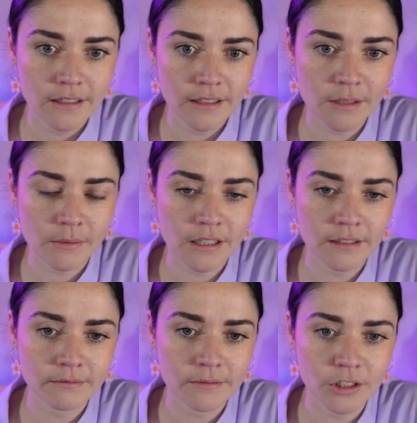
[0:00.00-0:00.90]
this
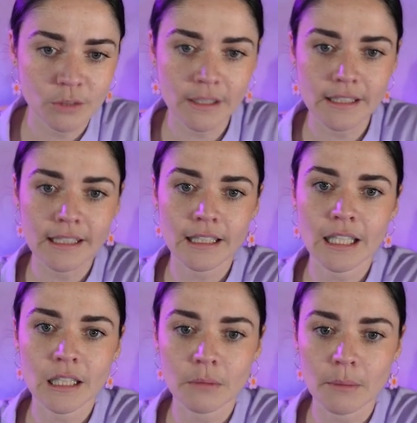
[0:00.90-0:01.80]
one. A little bit
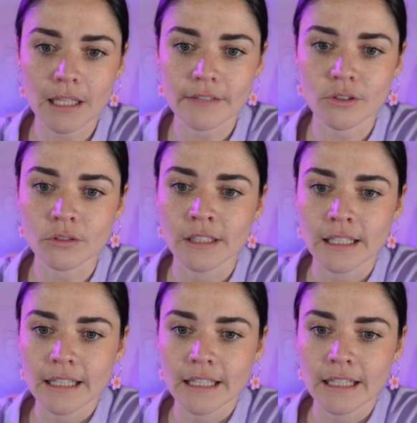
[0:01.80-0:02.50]
silly, a little bit playful.